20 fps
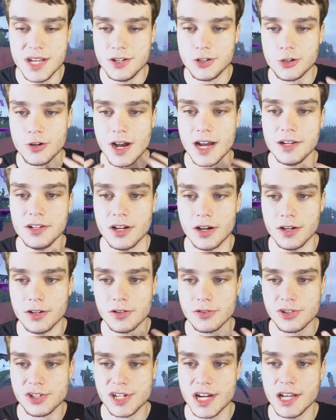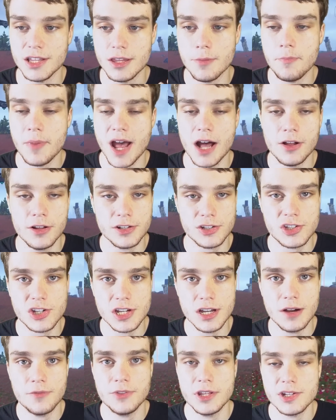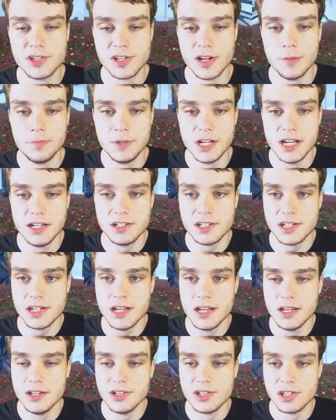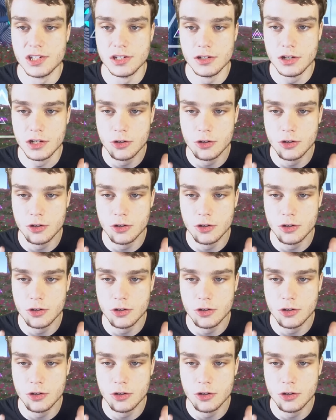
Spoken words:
trying to understand the balancing of this update is